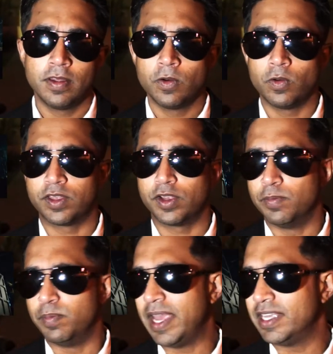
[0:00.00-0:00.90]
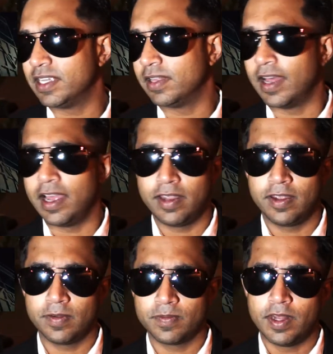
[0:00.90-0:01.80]
with amazing
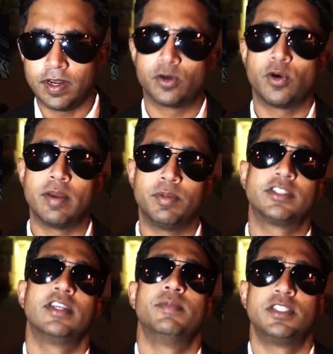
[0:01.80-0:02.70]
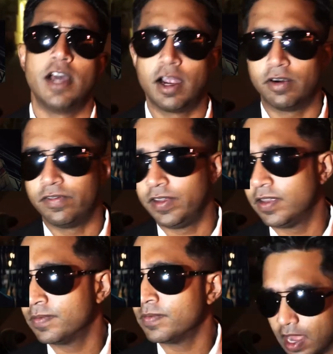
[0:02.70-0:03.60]
lighting and incredible cinematography.
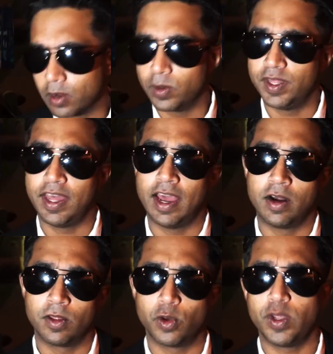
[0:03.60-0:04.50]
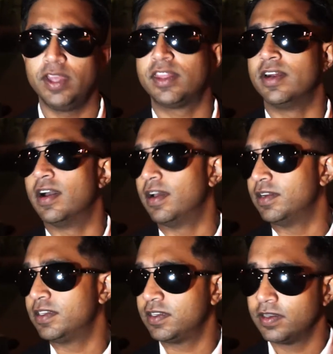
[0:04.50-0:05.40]
Not only that, although Ethan
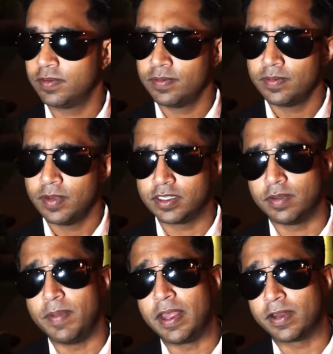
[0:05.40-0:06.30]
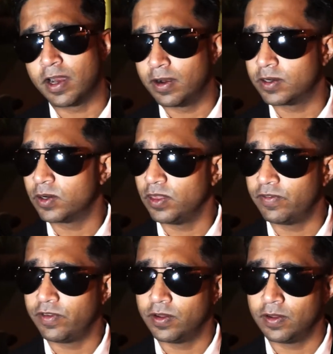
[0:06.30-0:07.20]
Hunt is the main character in the
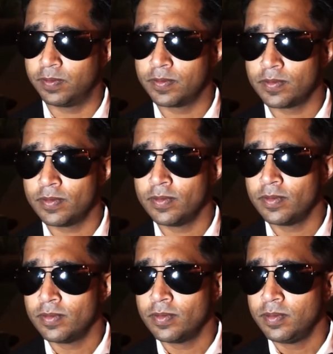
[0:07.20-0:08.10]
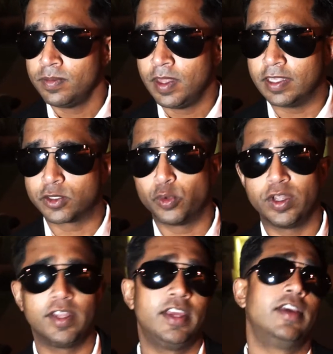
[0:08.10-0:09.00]
film, it's
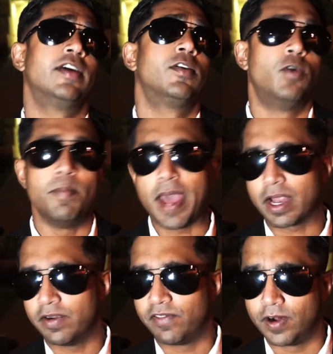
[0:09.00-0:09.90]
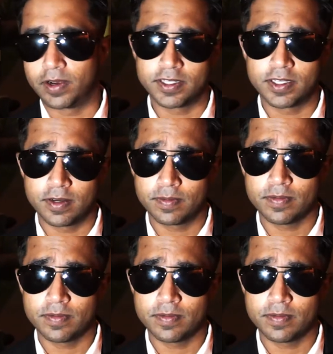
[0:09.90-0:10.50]
really Rebecca Ferguson